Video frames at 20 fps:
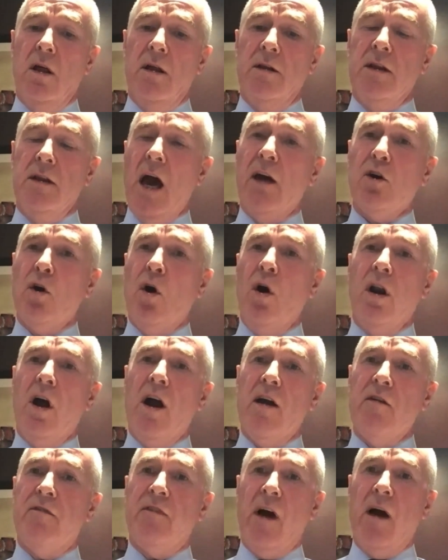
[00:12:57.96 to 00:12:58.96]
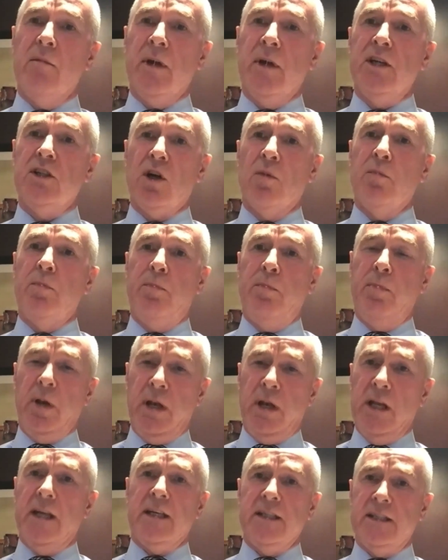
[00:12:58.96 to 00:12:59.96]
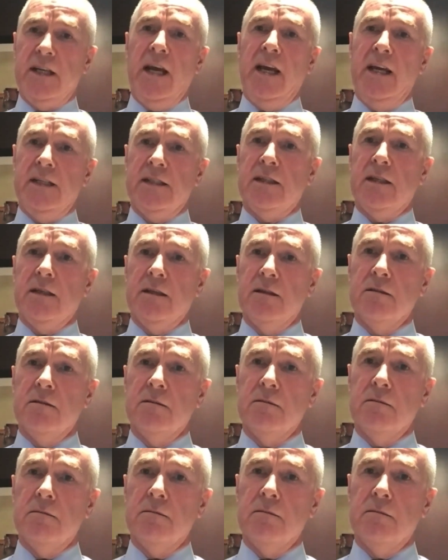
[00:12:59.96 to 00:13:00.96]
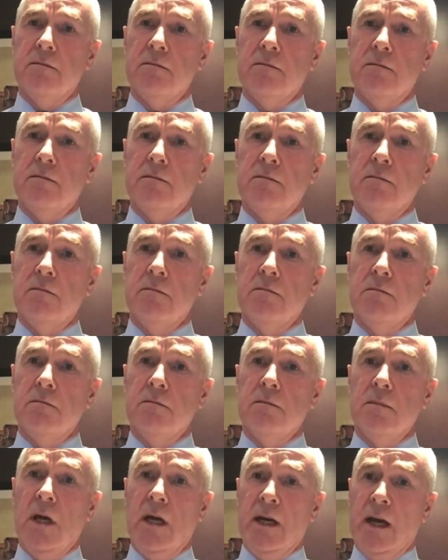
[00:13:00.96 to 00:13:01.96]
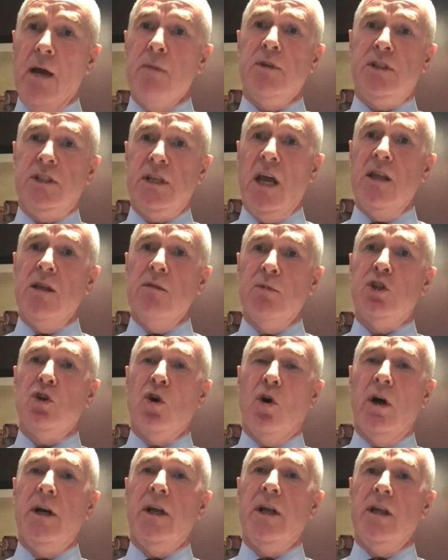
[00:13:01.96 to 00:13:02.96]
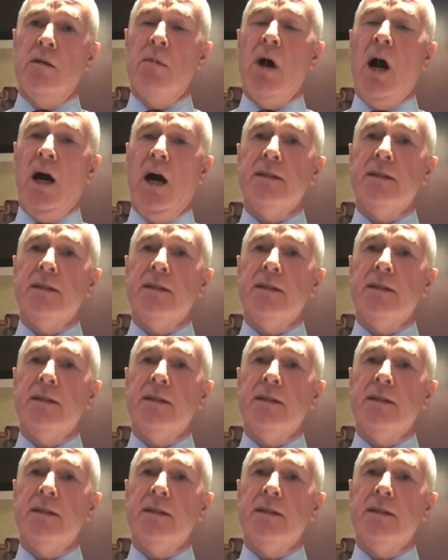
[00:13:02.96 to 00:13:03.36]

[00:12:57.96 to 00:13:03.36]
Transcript: Not all our families are politicized. And I would say the majority of them